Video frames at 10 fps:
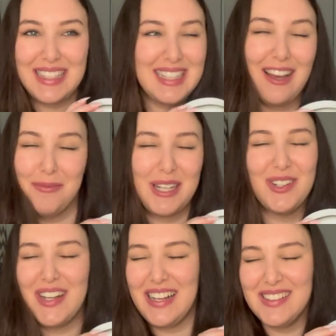to have my whole
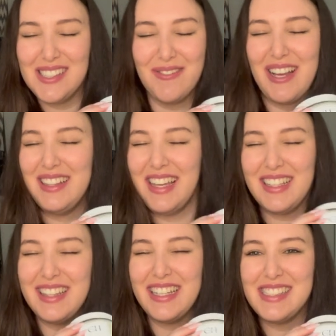house smell
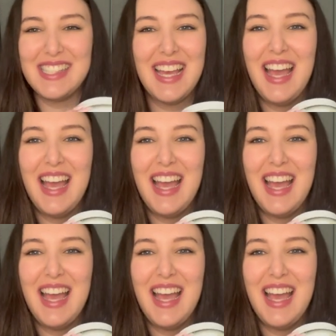like this.